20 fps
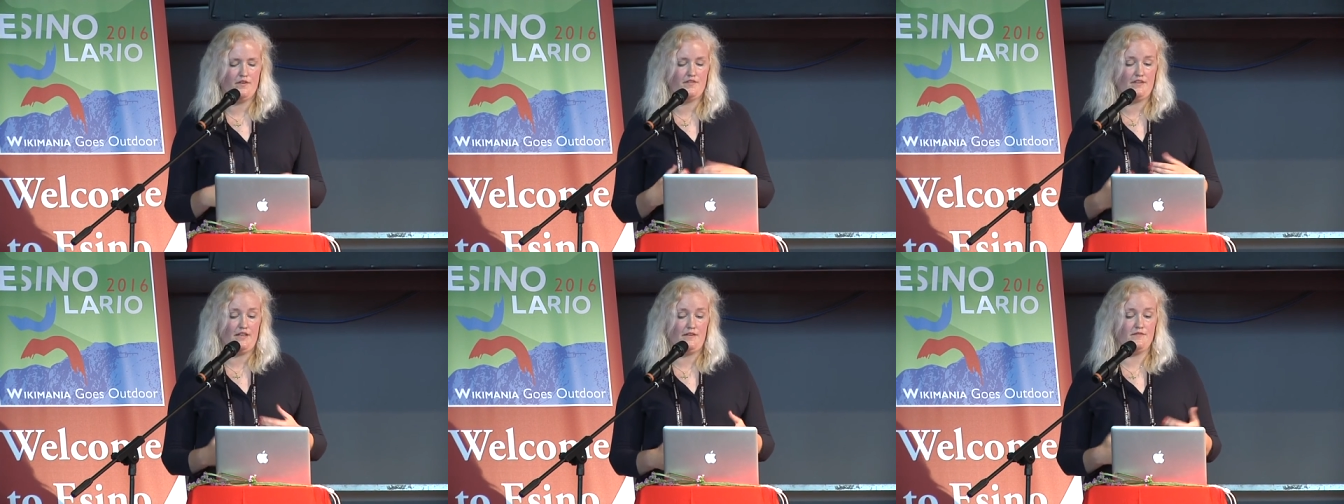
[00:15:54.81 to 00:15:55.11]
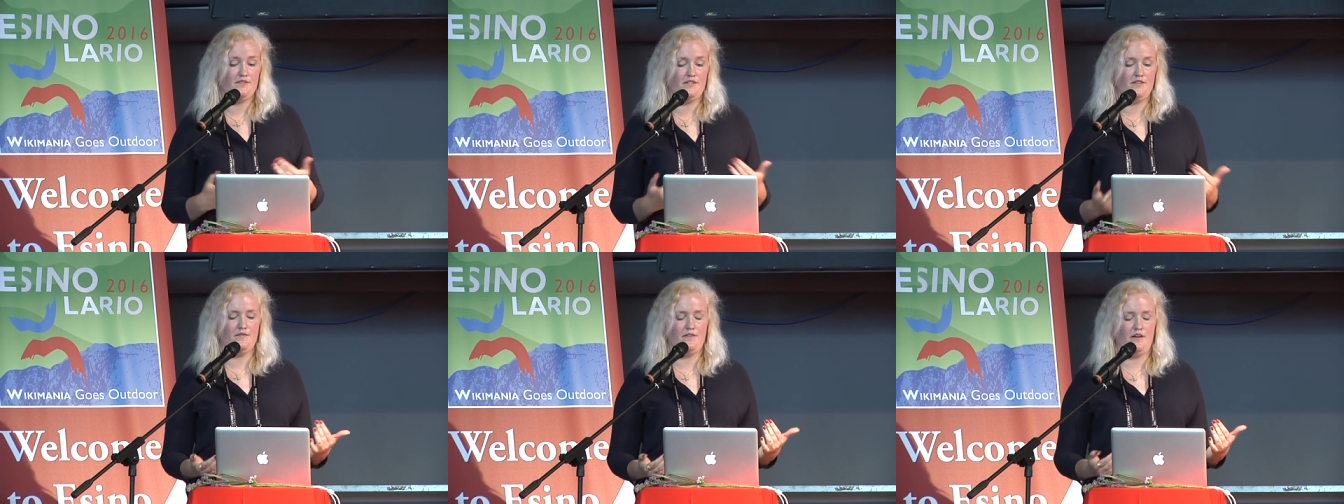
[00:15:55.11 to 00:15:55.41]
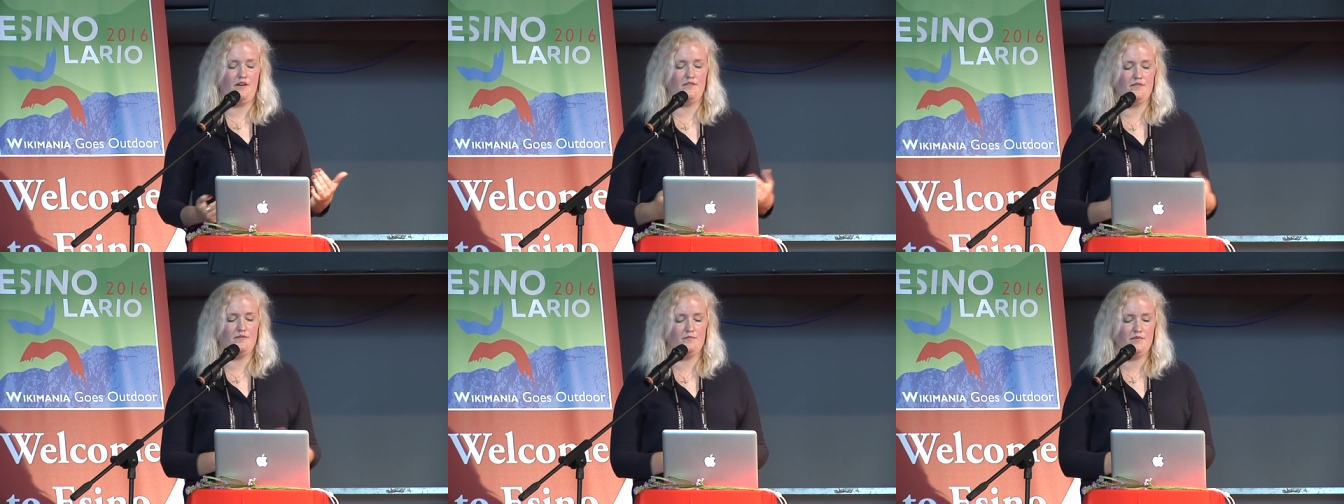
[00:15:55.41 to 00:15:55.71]

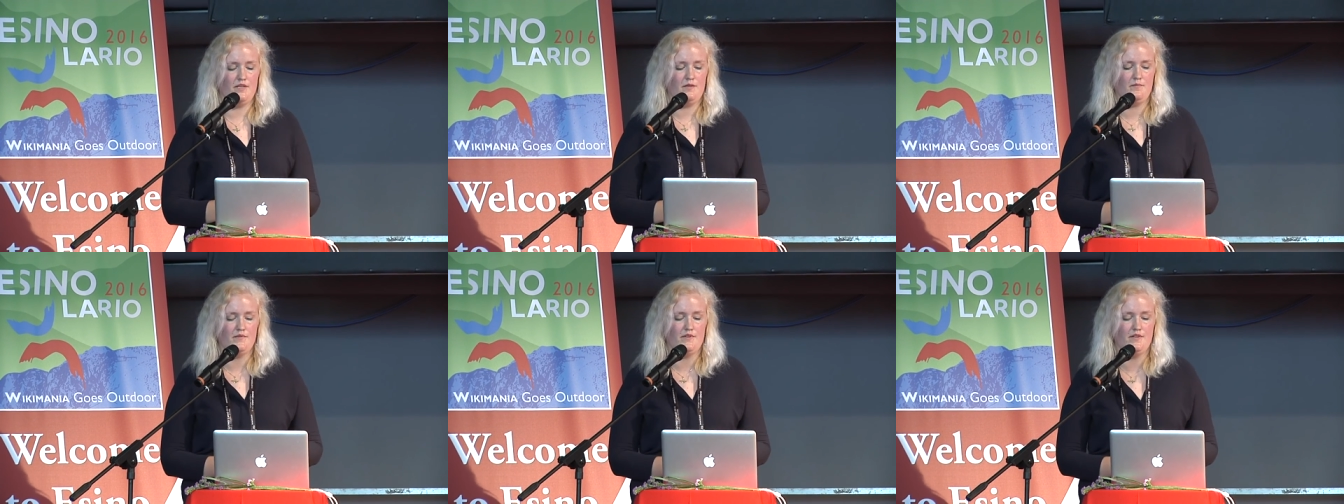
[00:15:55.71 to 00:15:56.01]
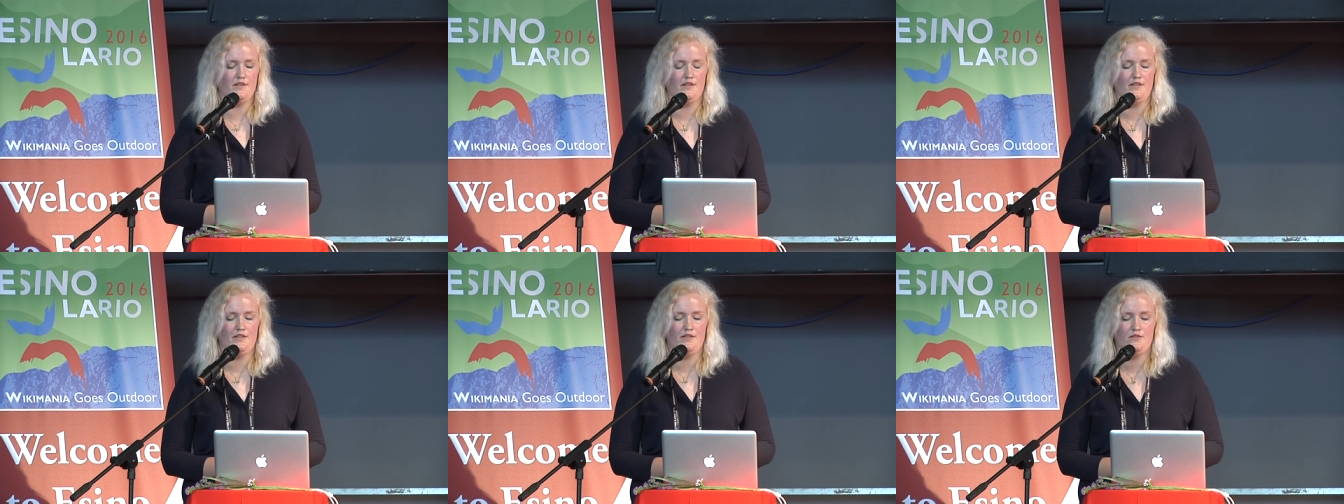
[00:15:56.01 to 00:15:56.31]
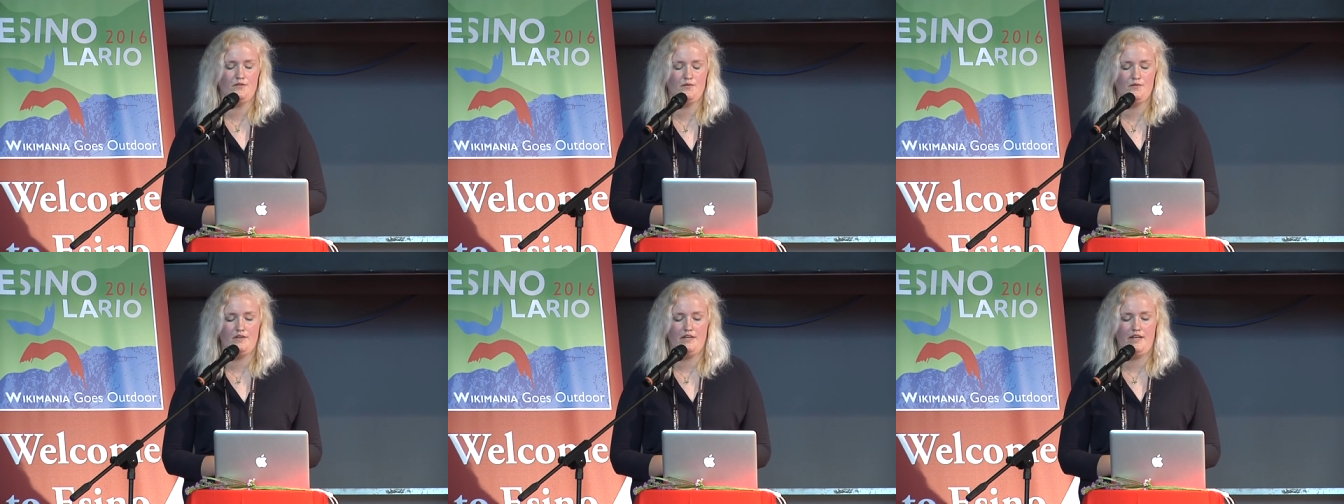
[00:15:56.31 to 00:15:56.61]
70,000 people in
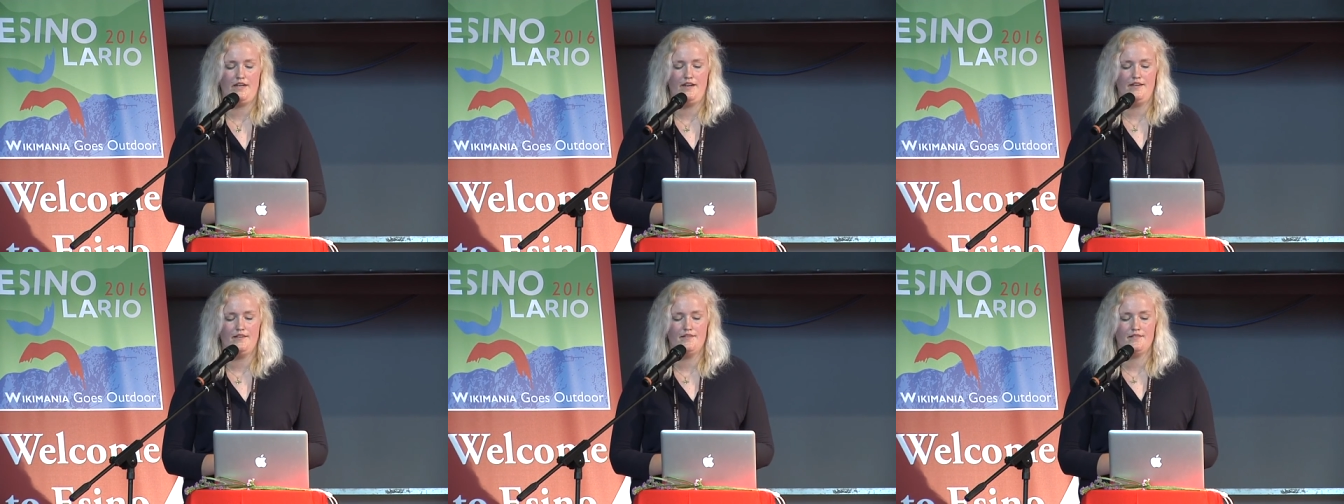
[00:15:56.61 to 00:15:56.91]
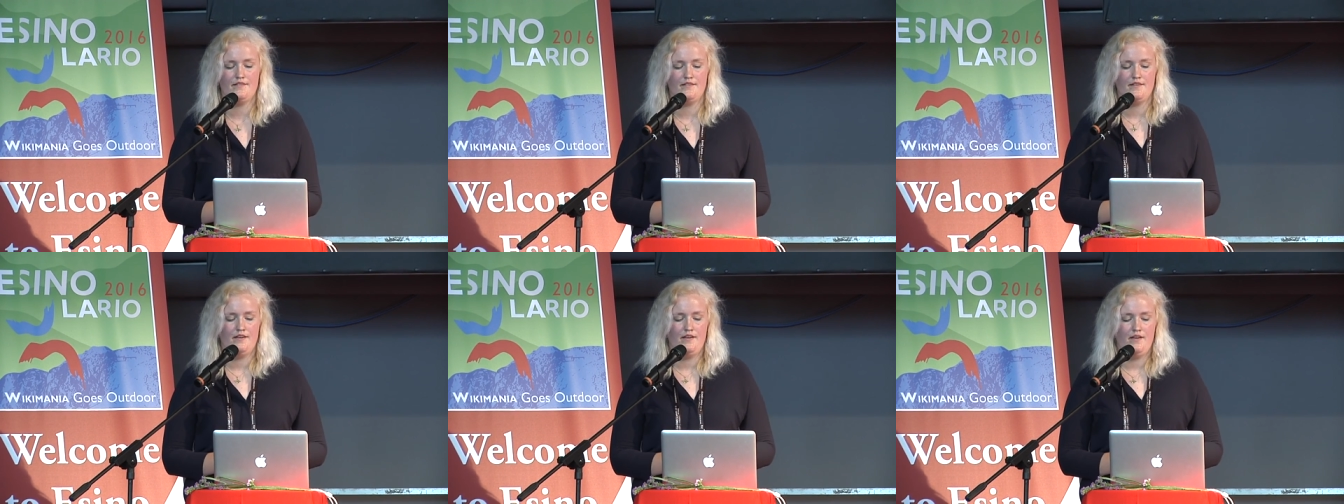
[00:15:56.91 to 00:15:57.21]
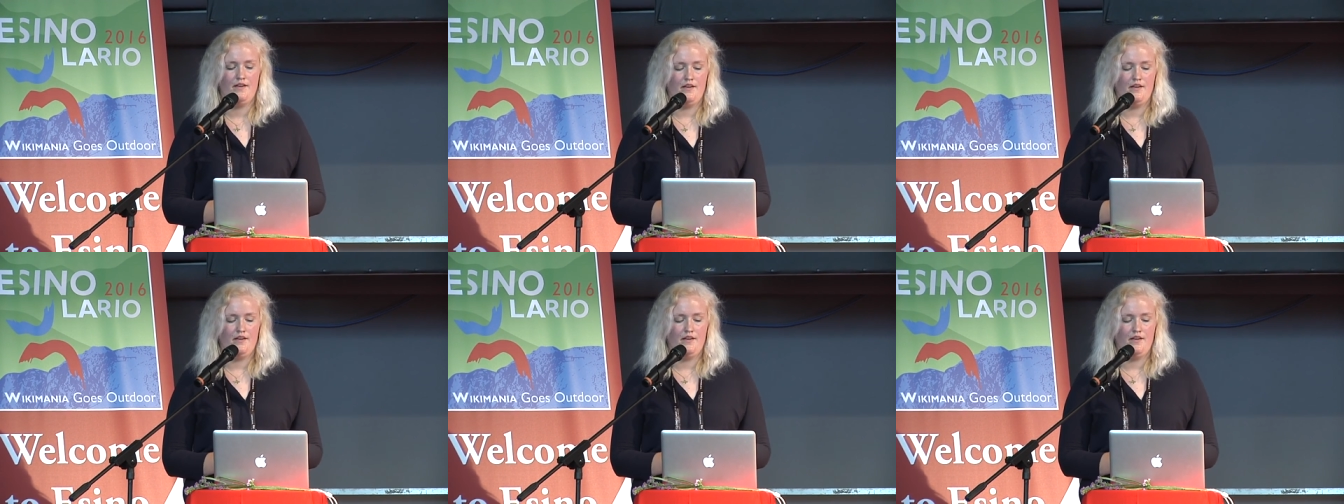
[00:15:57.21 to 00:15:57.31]
2 days,